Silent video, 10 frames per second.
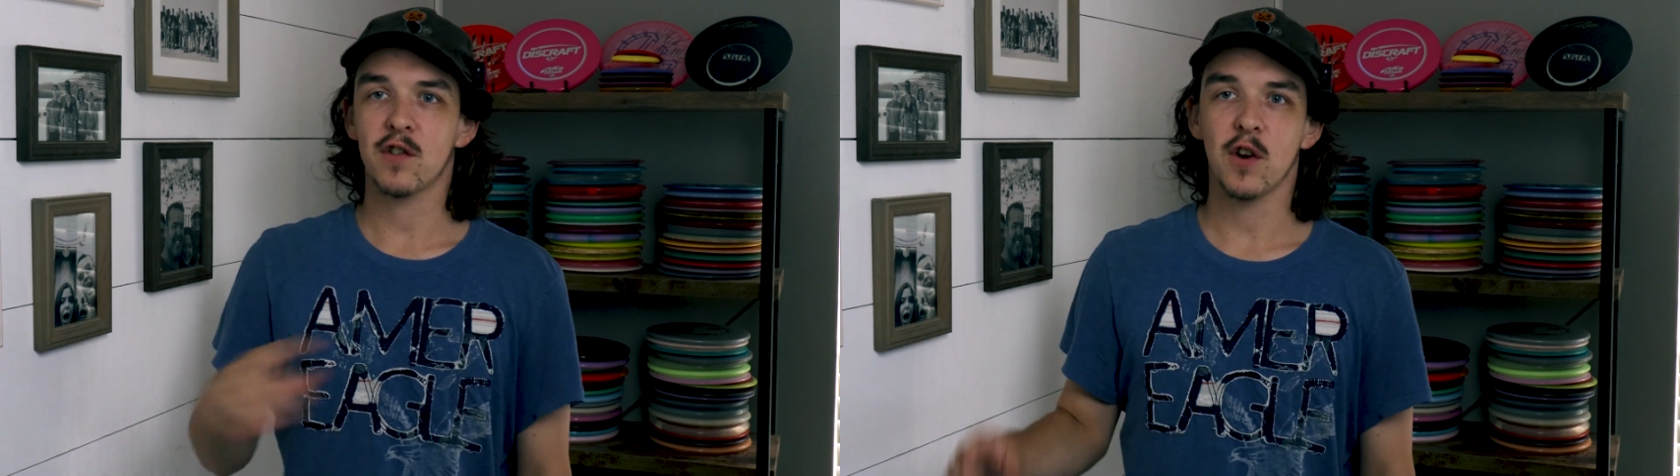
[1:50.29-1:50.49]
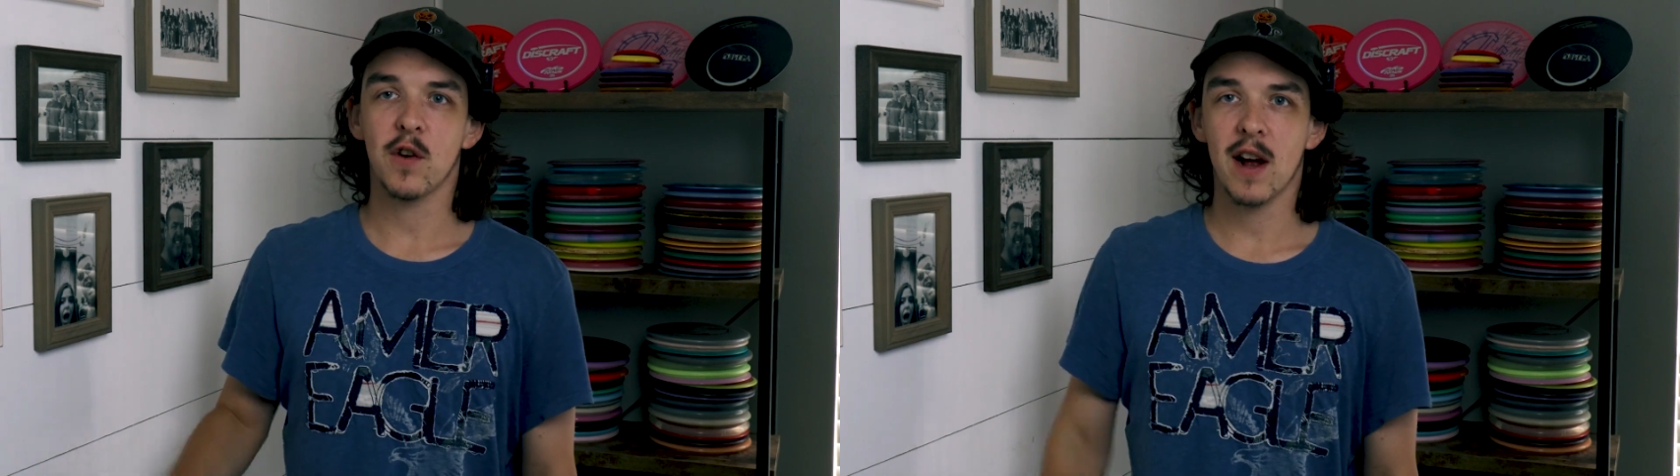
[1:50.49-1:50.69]

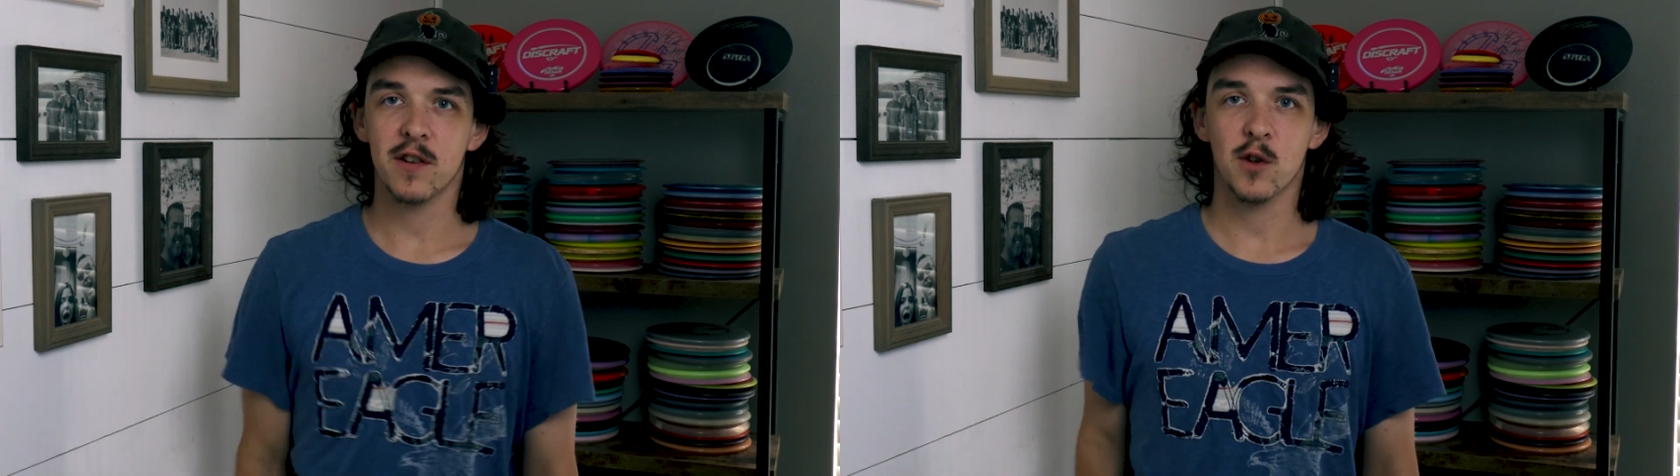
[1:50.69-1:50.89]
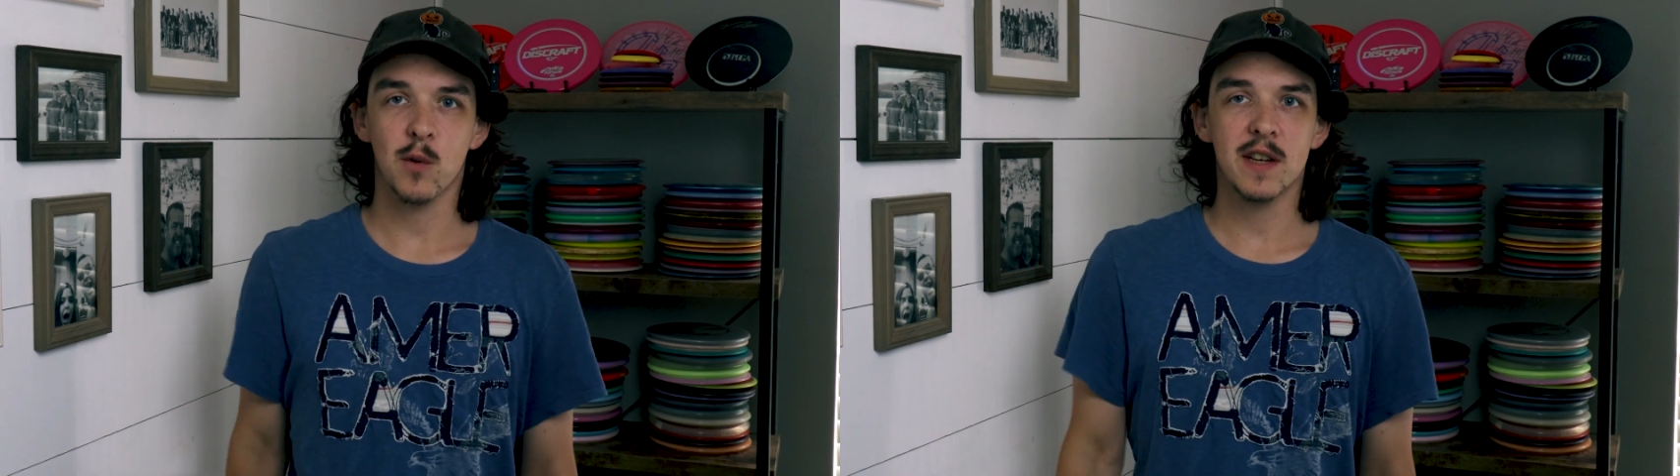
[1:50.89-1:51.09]
showdowns
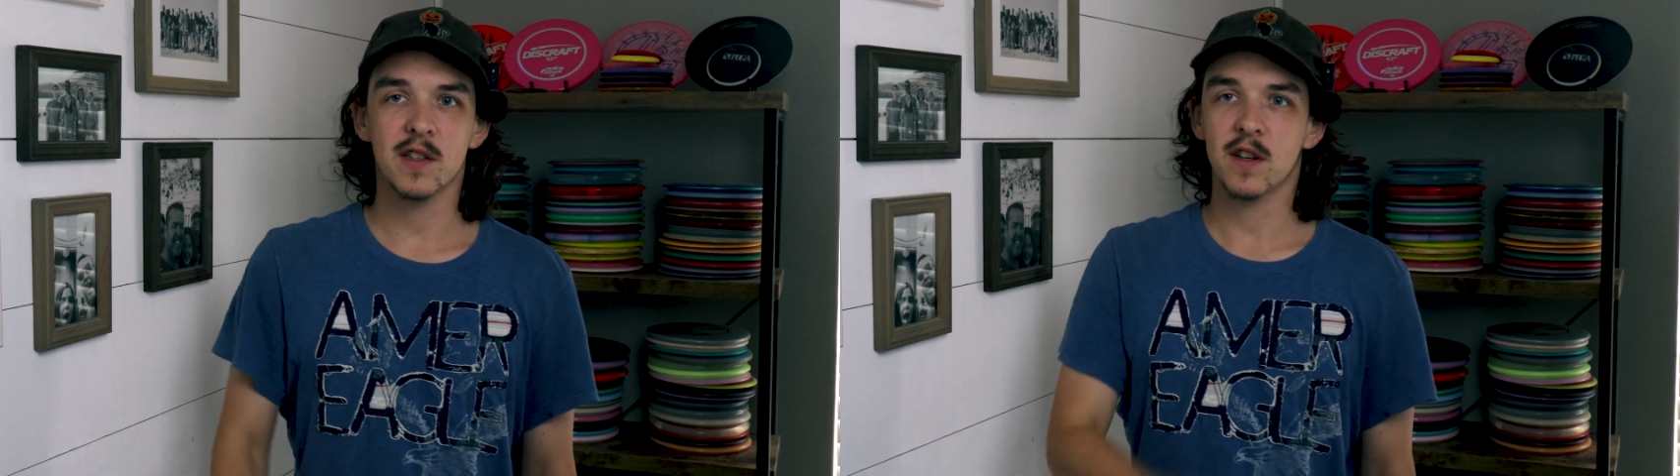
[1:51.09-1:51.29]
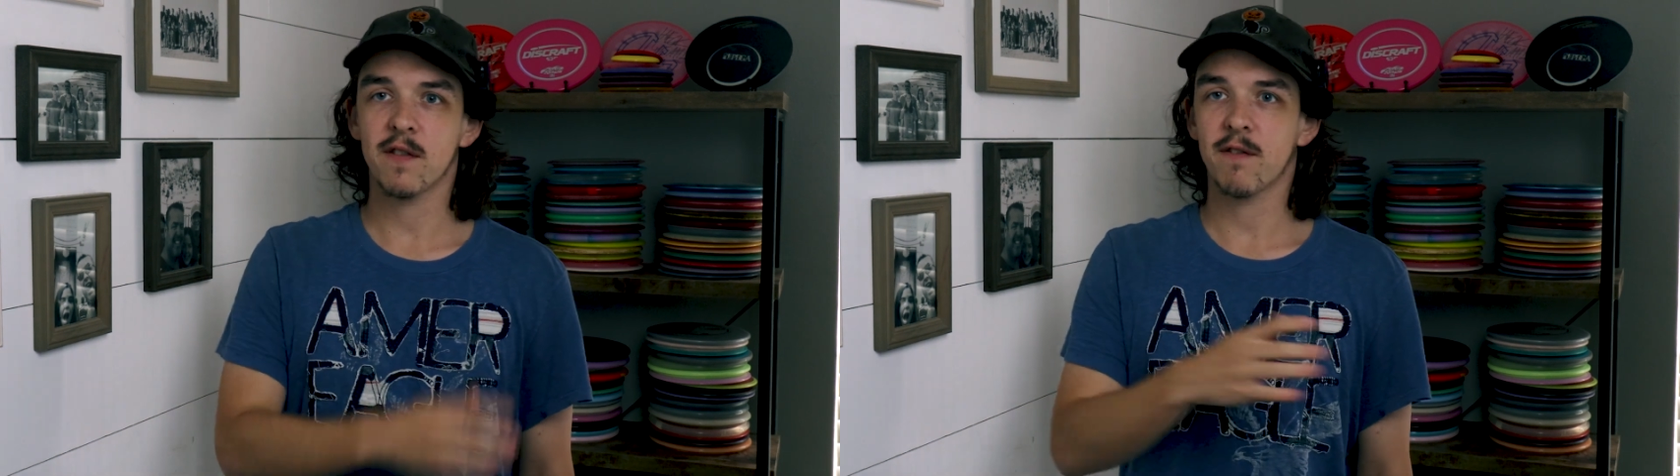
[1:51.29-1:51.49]
and the
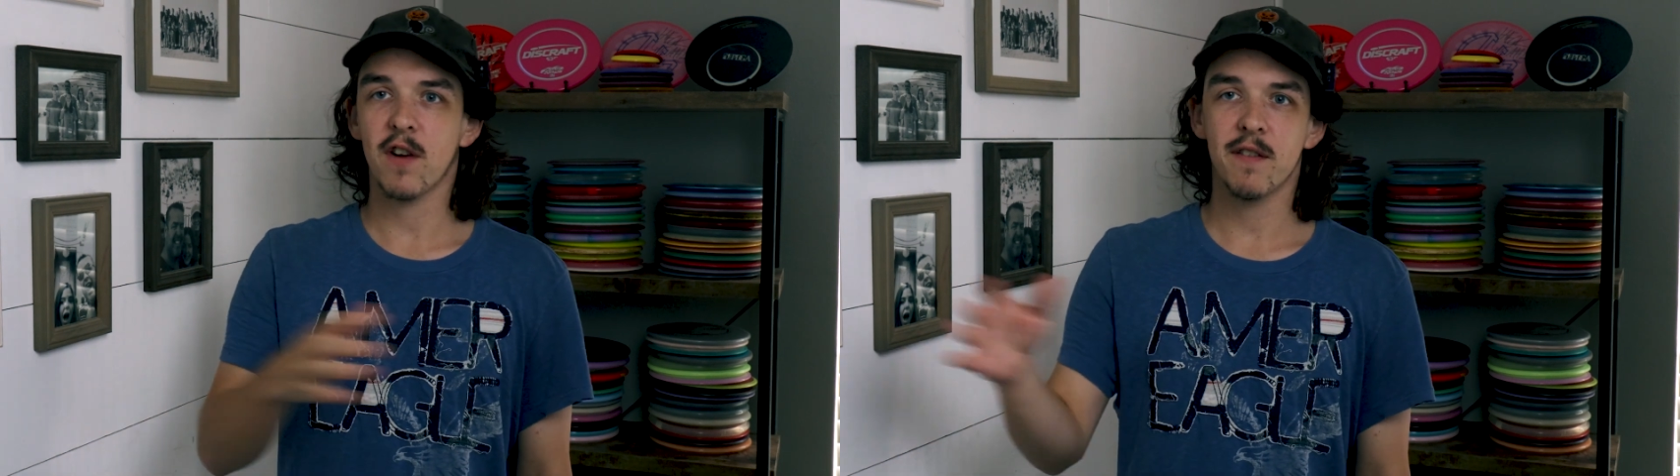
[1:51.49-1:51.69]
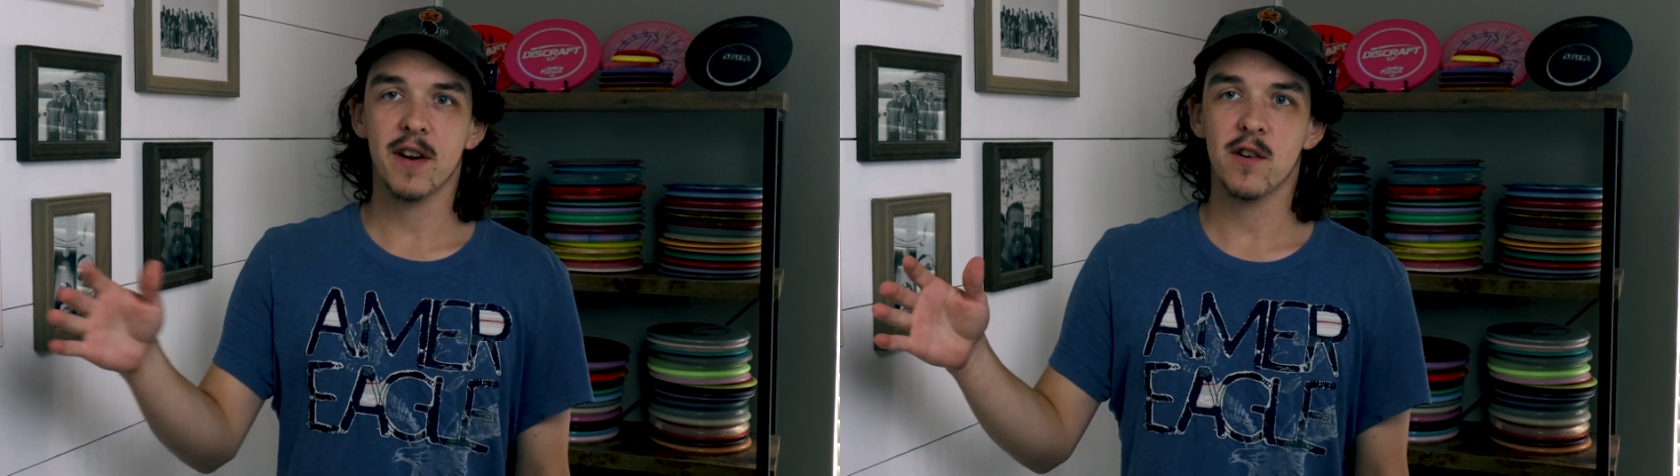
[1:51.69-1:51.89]
rest of the
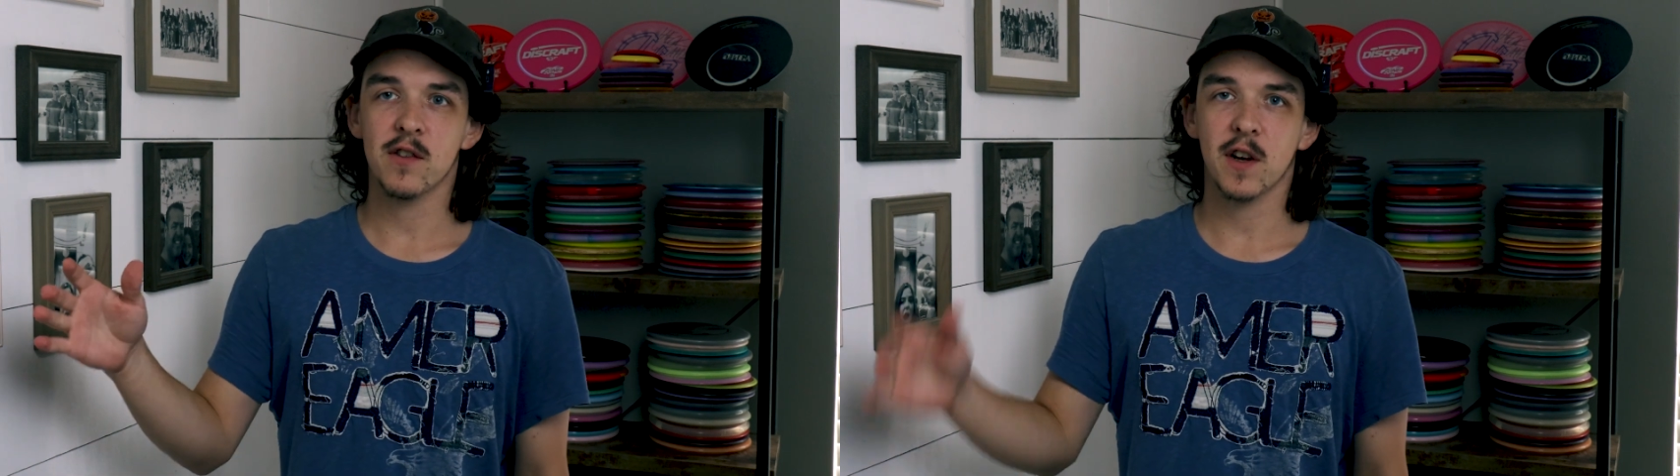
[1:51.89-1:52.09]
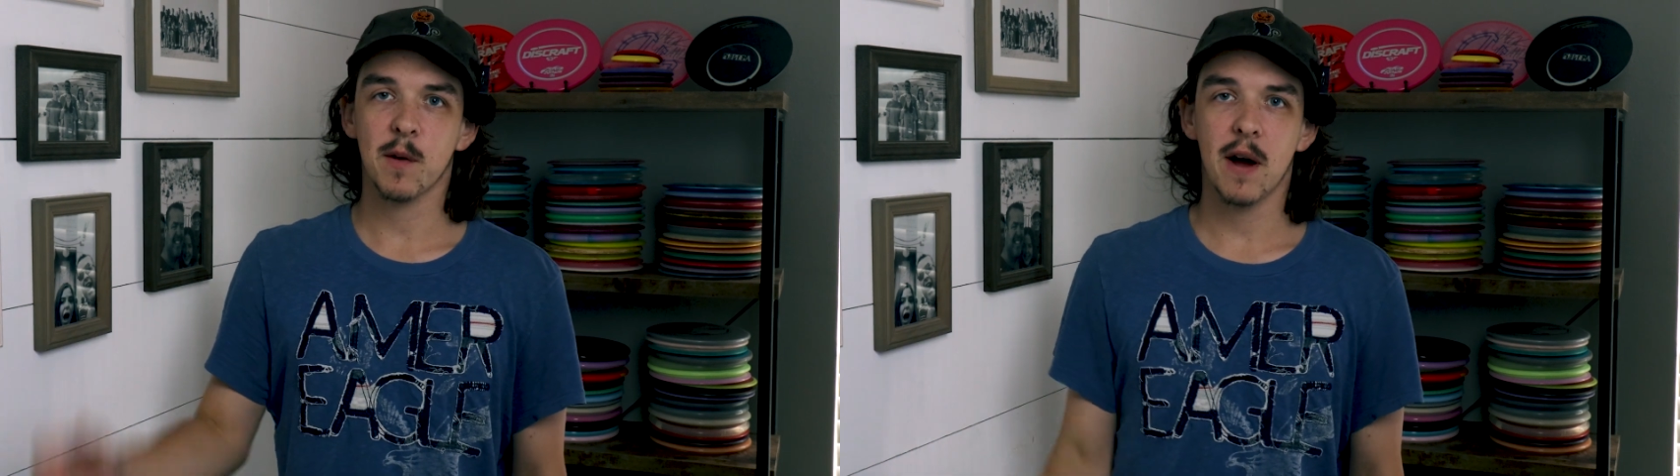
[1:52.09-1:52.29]
fun
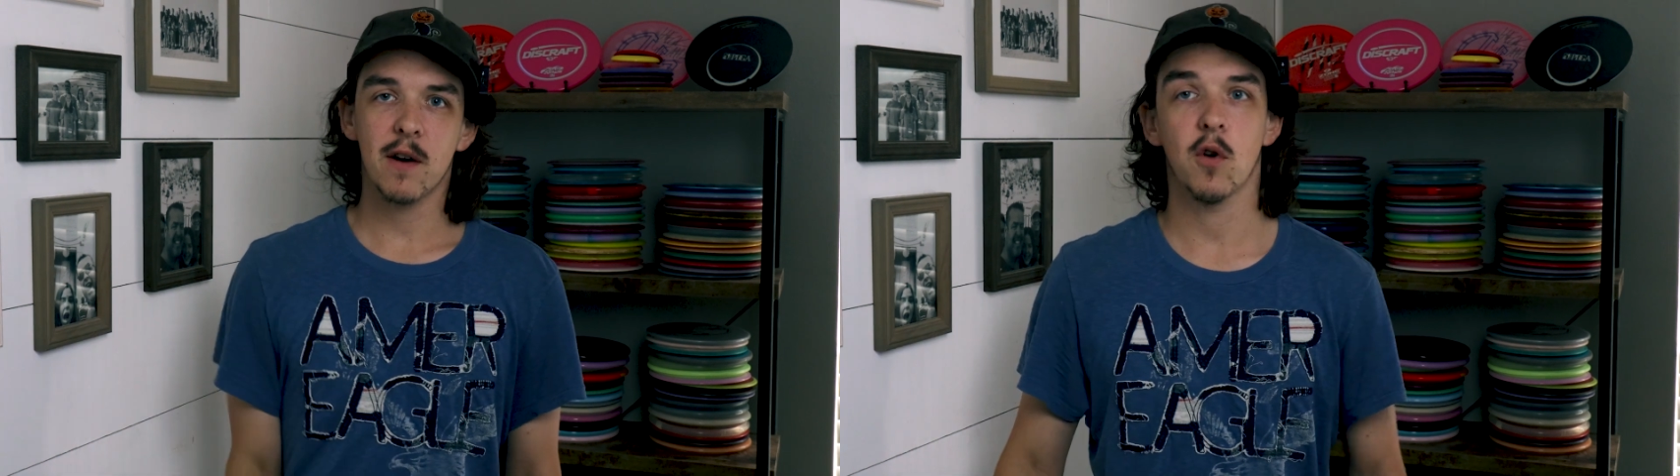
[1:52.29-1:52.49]
videos that come out.